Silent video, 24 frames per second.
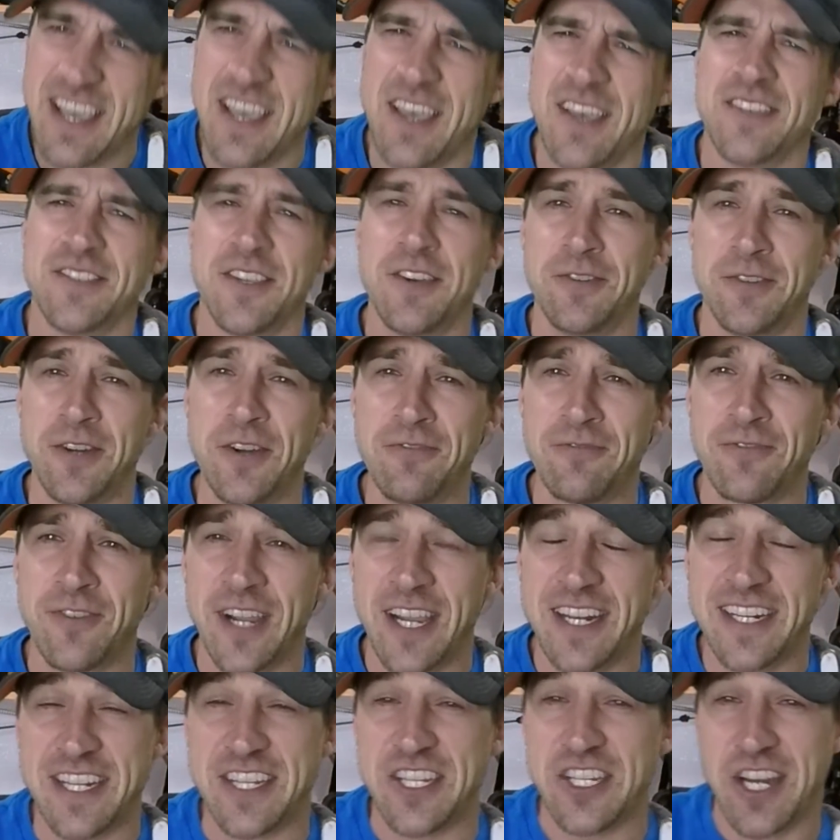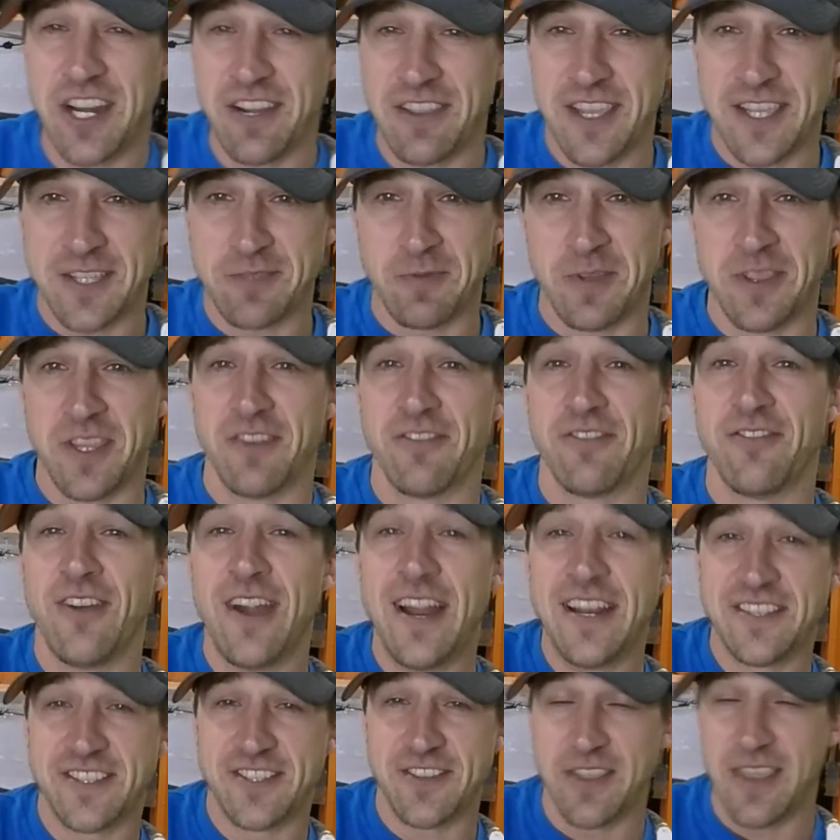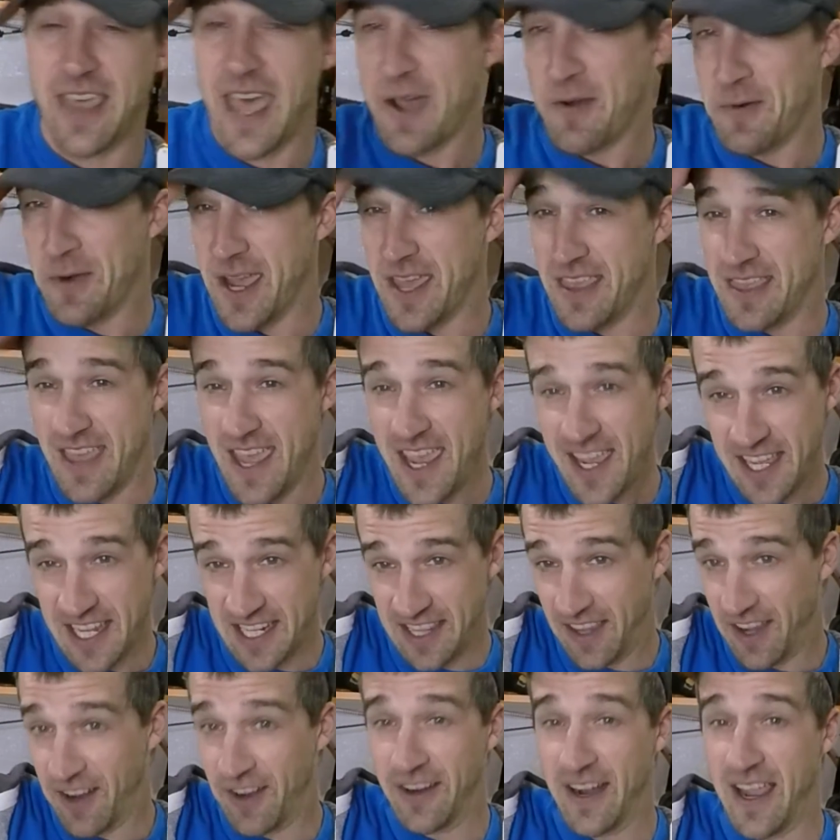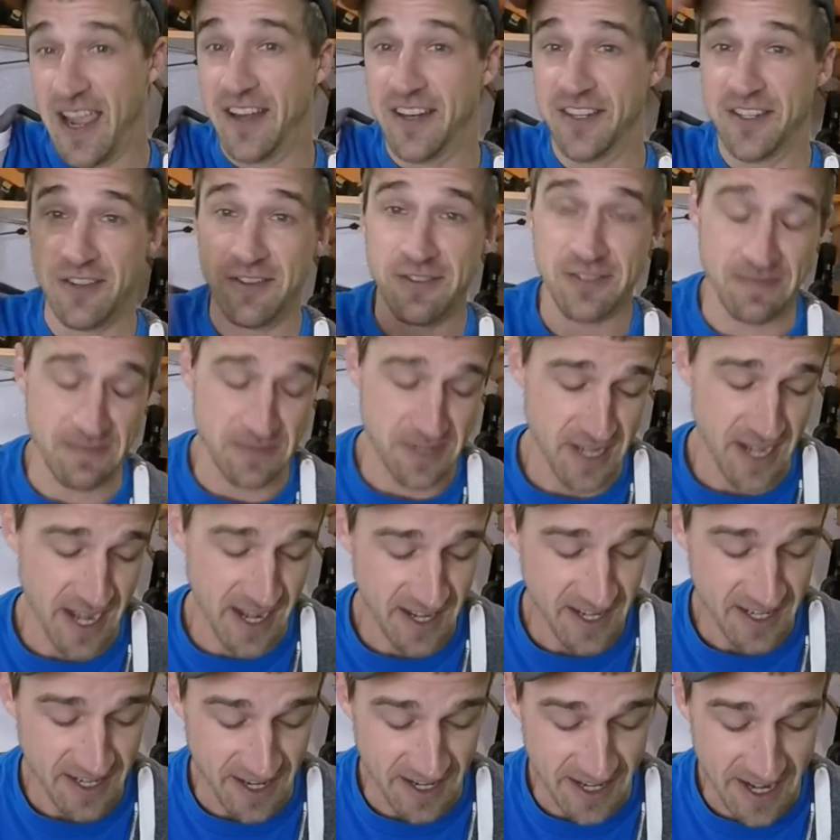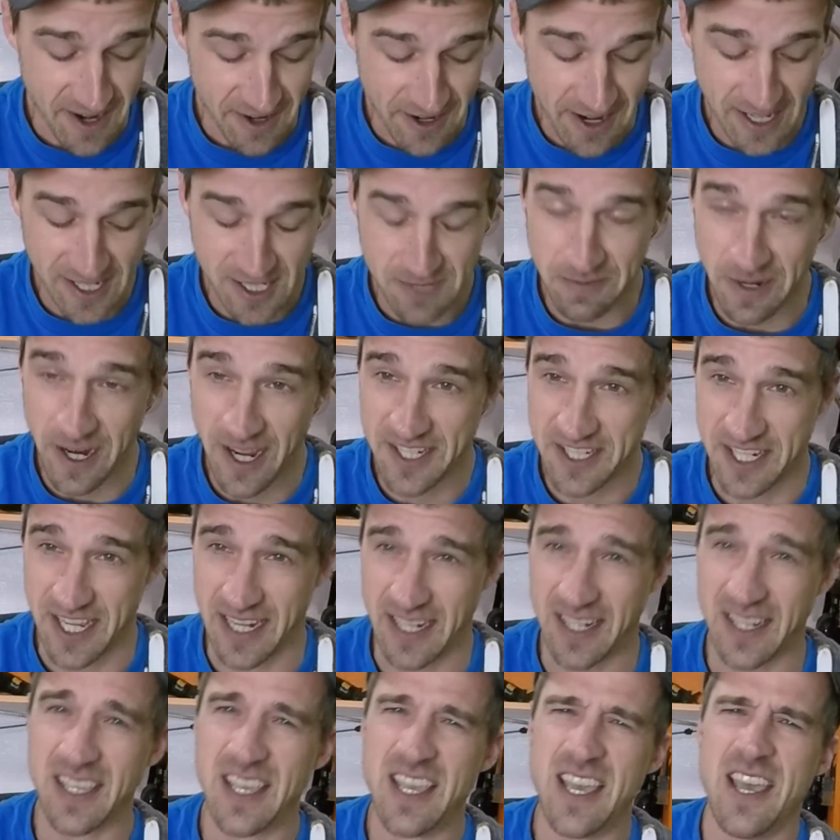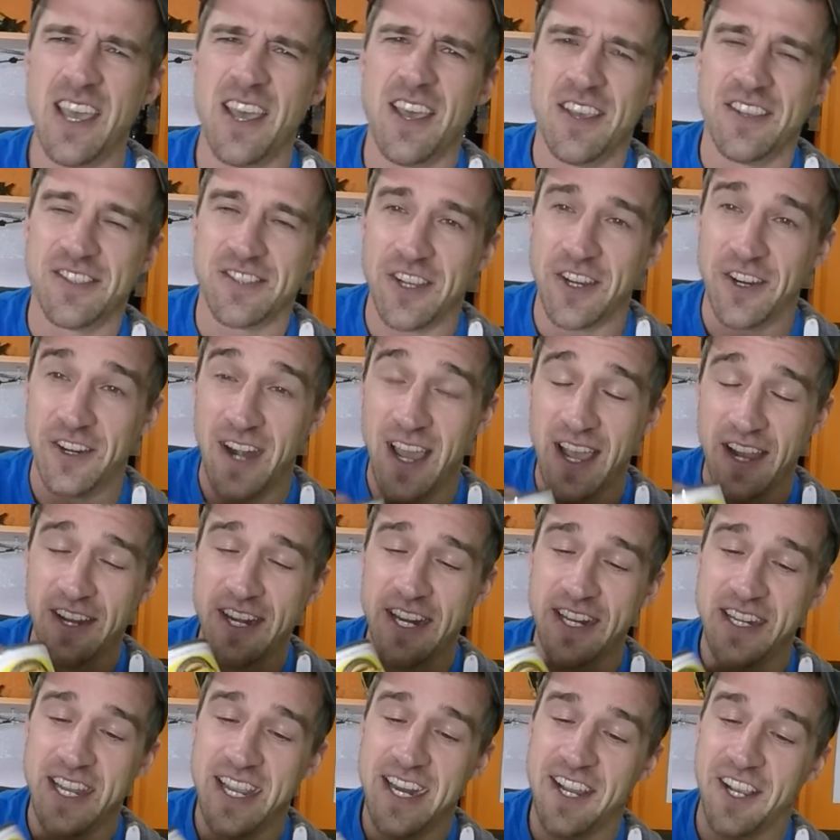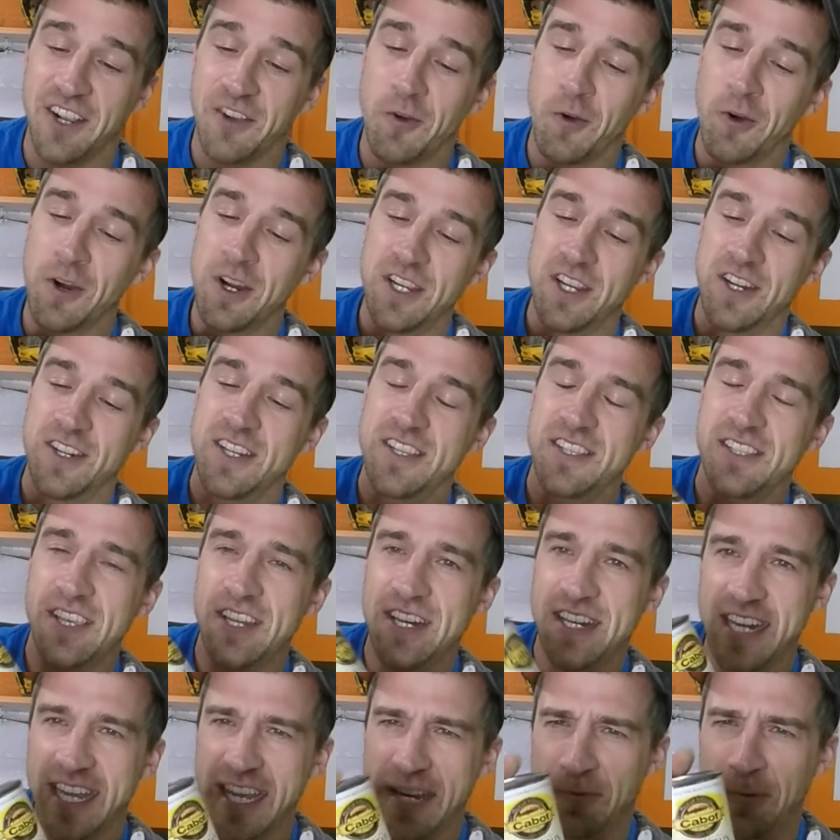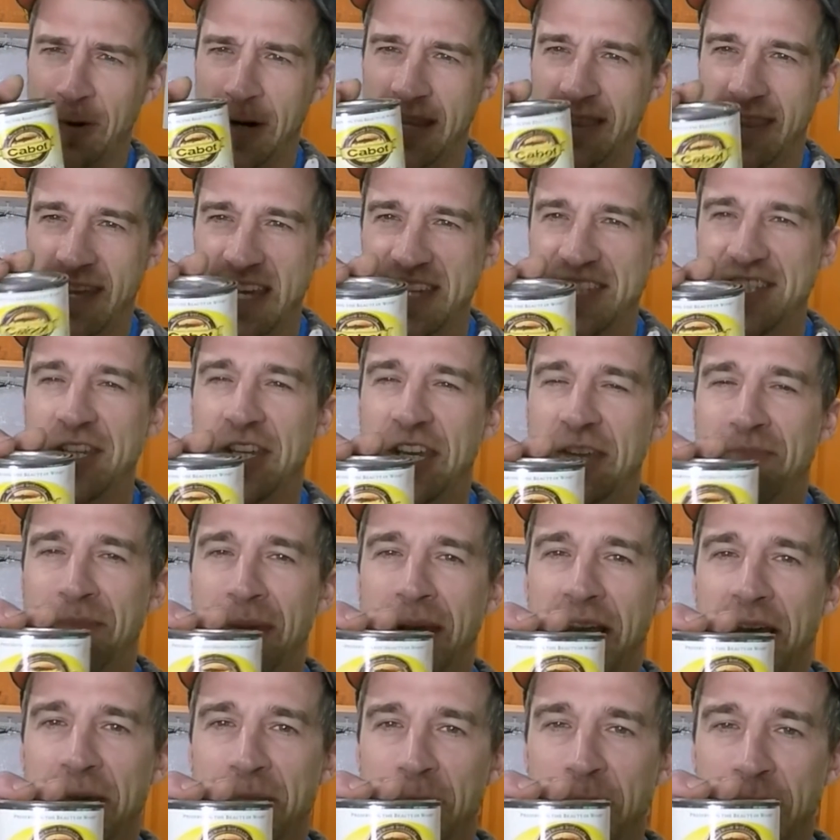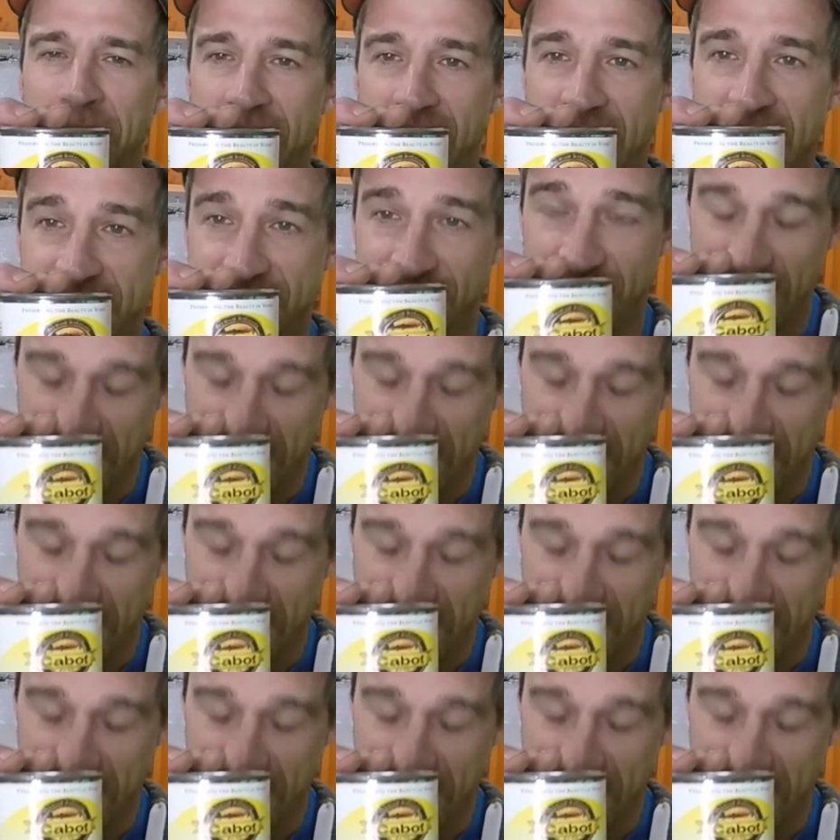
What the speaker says: So don't forget to share this with your friends so that way they can learn how to do some staining on their next project. So you're not going to need a quart, you're just going to need one of these. You can pick up one of these for